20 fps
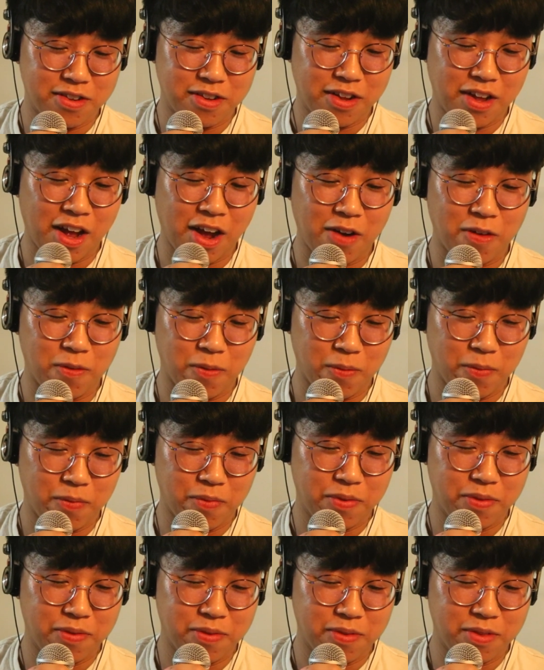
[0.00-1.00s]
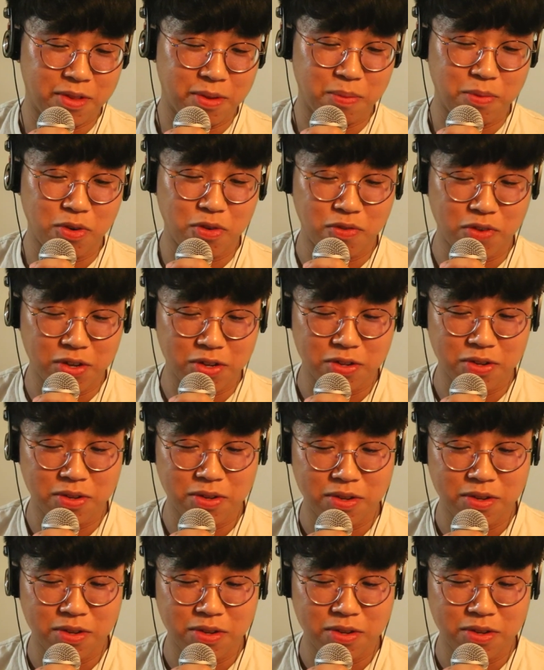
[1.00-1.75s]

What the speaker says: how the movie